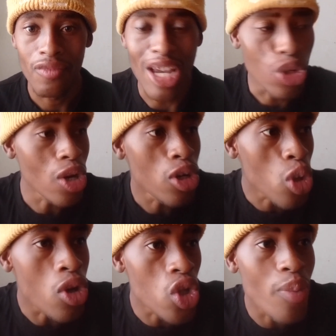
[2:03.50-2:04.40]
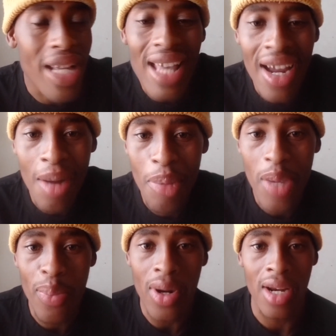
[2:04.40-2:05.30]
that you're not going to meet other
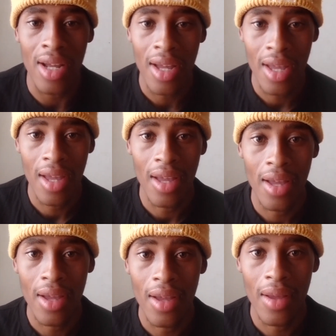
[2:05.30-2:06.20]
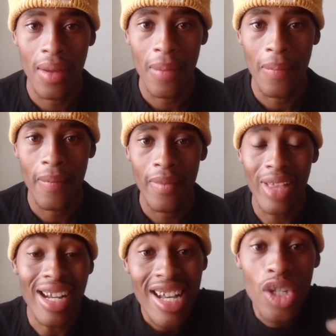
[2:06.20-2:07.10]
people.
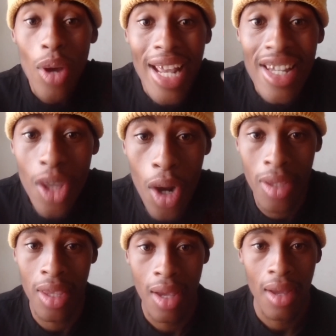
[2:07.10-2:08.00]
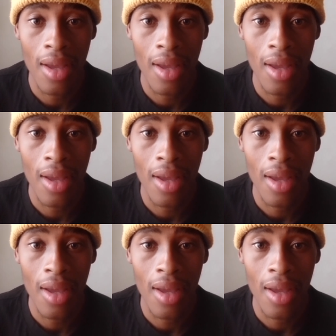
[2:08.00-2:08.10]
Like that's what they thought.